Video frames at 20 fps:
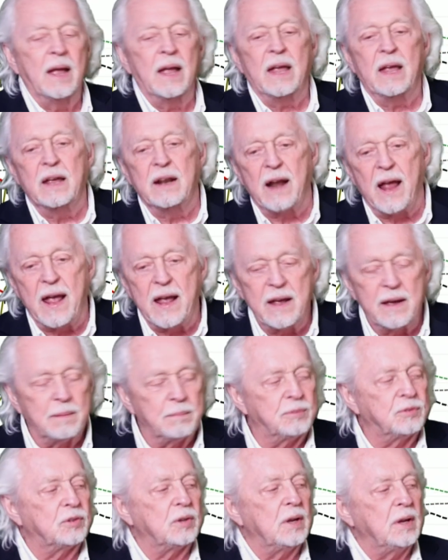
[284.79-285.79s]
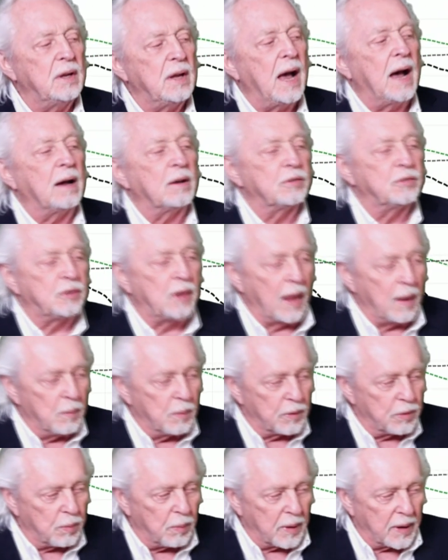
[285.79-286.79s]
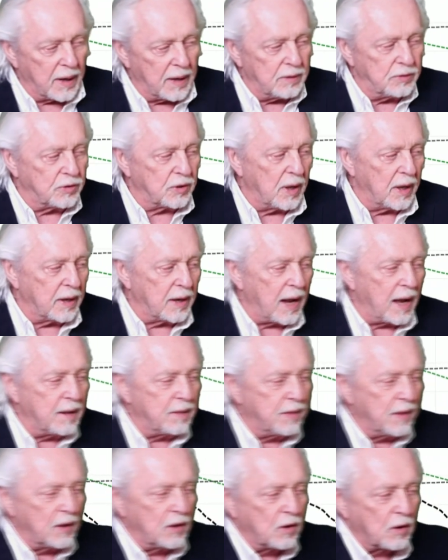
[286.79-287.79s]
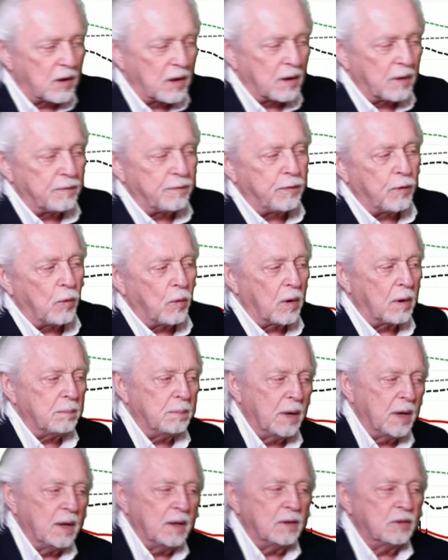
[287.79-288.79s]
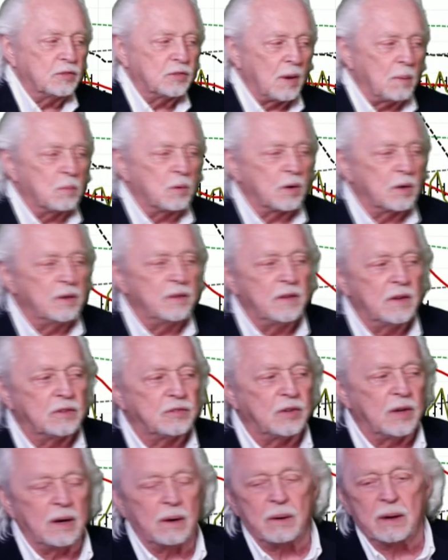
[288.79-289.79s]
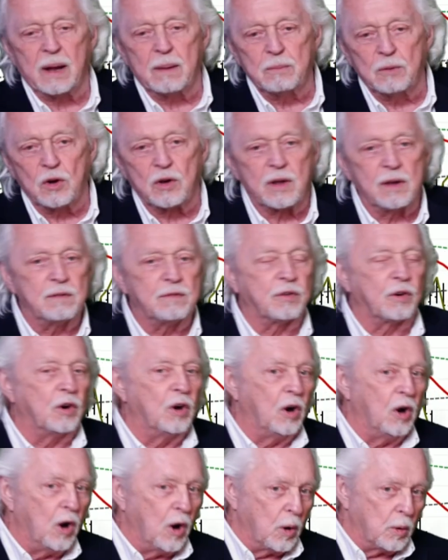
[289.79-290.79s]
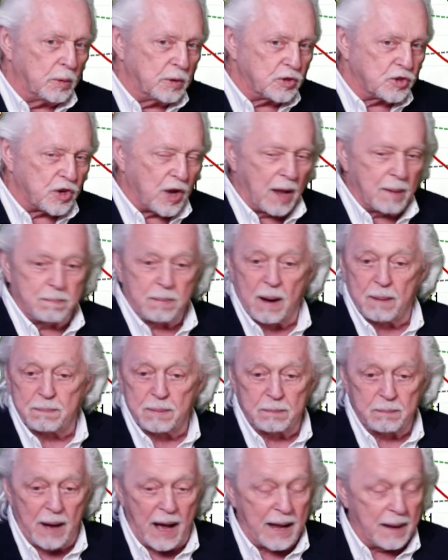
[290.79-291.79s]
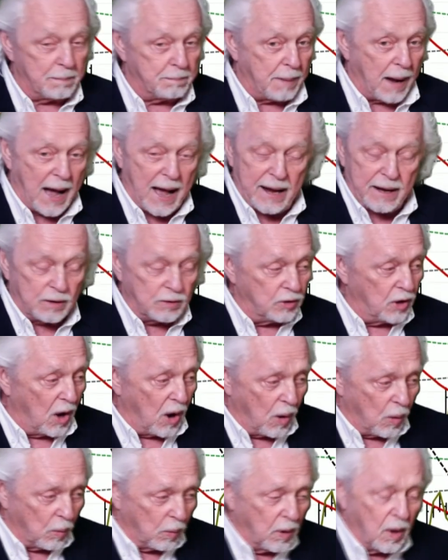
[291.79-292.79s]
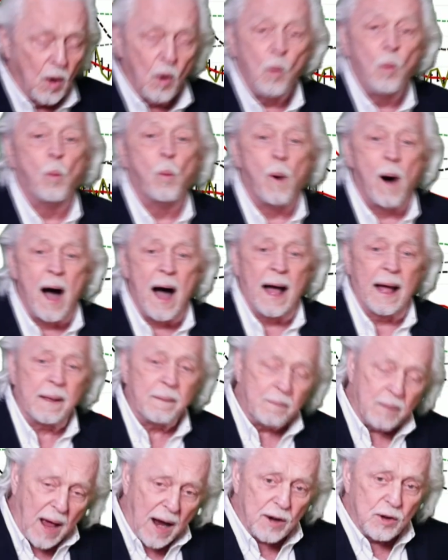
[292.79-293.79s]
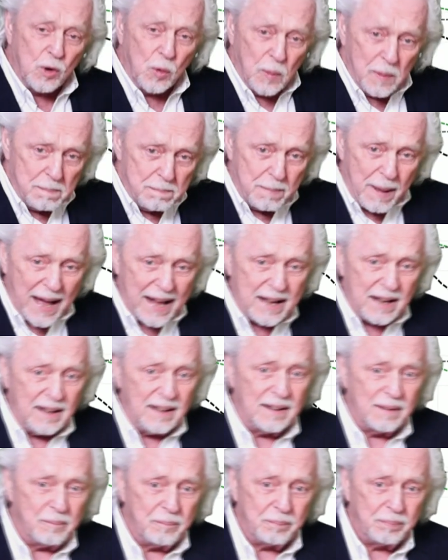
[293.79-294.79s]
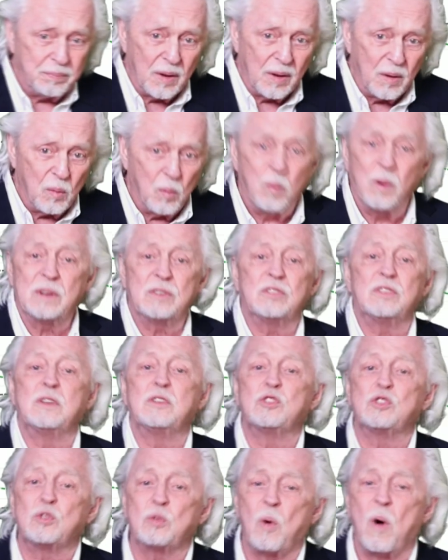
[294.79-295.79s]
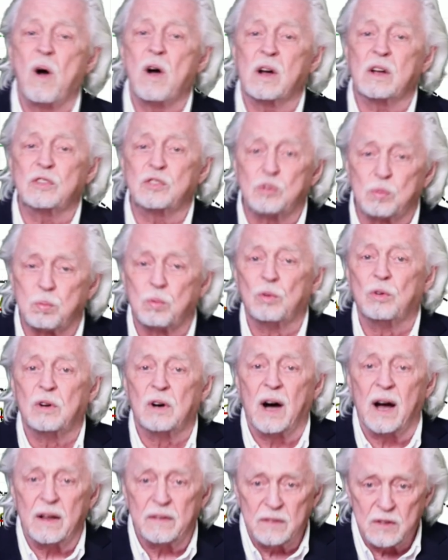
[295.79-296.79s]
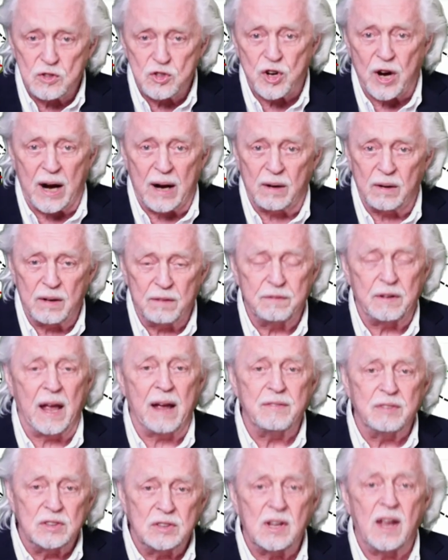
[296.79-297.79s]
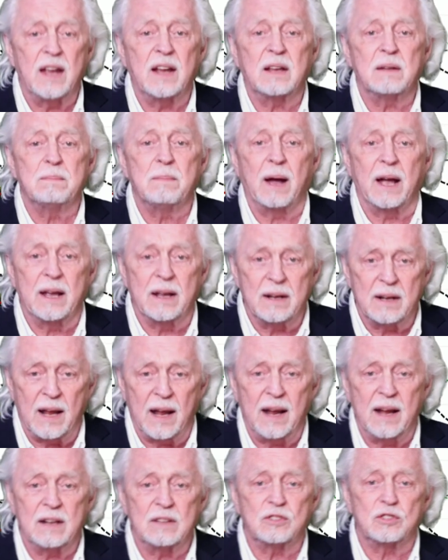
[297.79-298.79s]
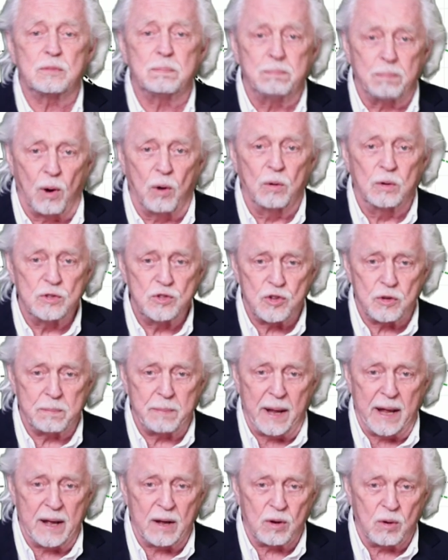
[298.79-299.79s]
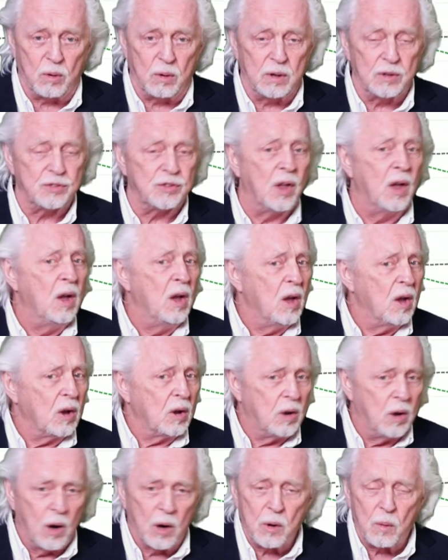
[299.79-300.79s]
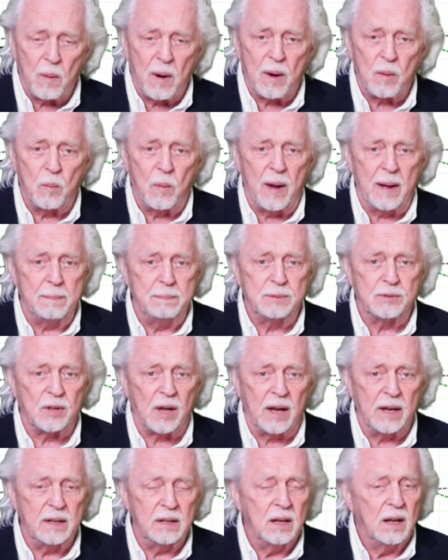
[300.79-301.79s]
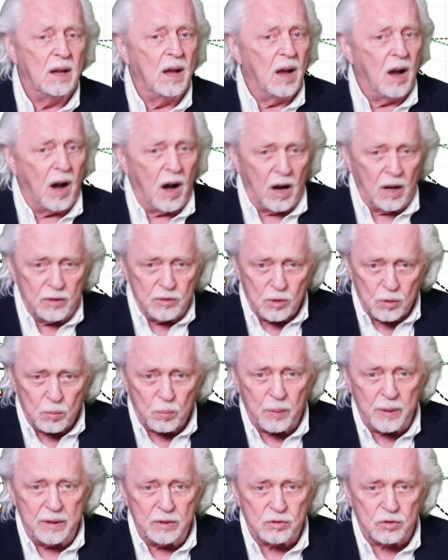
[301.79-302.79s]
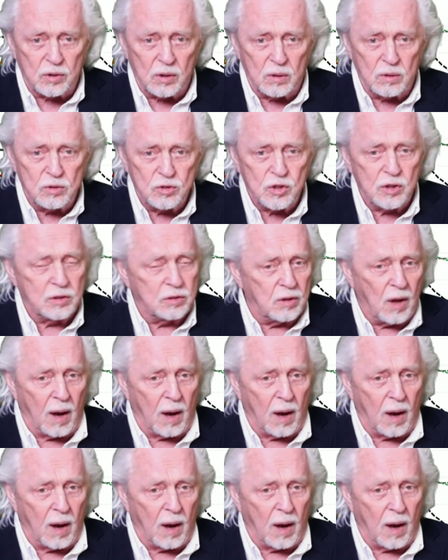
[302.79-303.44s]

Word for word: In AMC, I'll stay with what I said. I think you're going to form somewhere in this area. I'm looking for a low to shape up. Am I a buyer? No. Why? Are you embedded? What's the strongest rule on the chart? If you haven't taken my enhanced Bollinger Band course, go to our website under research at